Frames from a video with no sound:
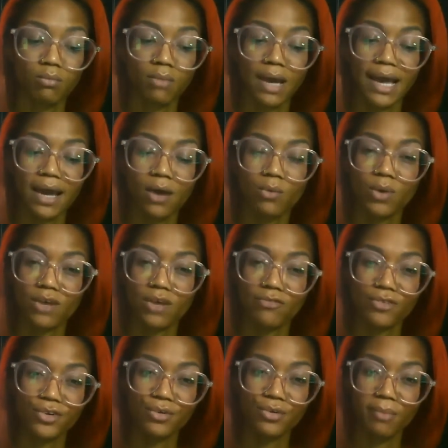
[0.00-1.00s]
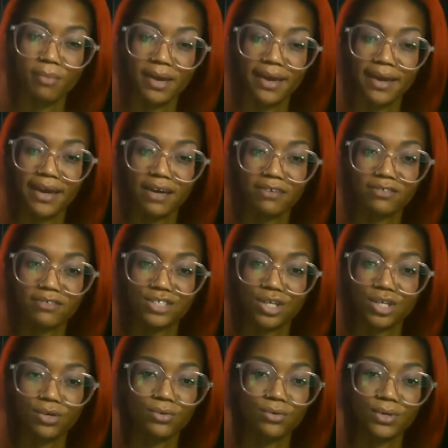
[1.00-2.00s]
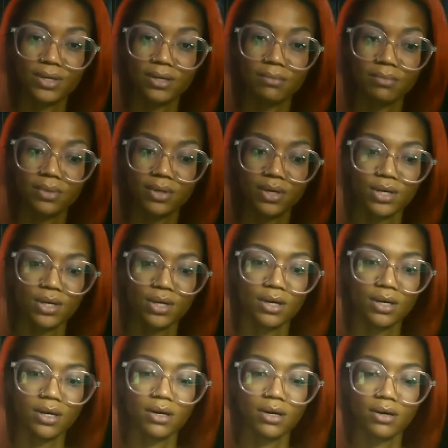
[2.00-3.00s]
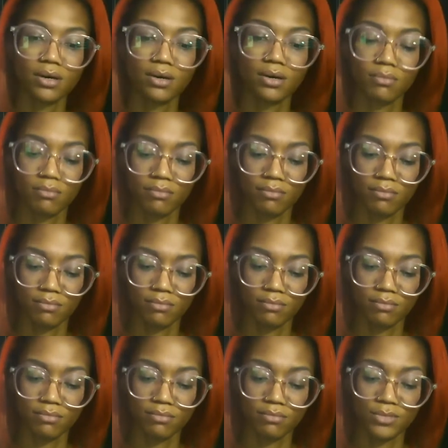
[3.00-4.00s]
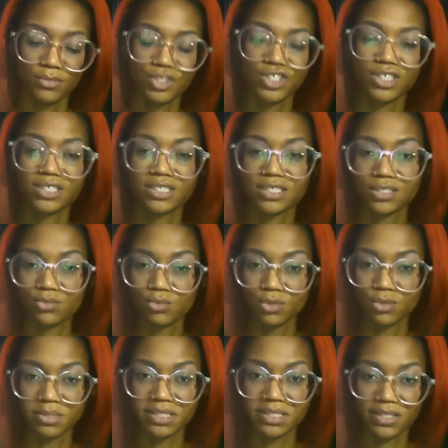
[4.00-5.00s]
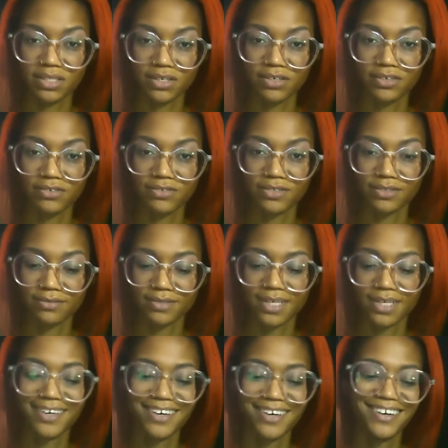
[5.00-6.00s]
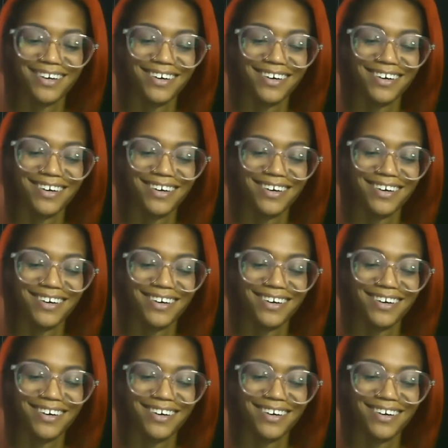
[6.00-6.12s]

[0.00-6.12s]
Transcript: however you may have shown up, um, justice will be served. because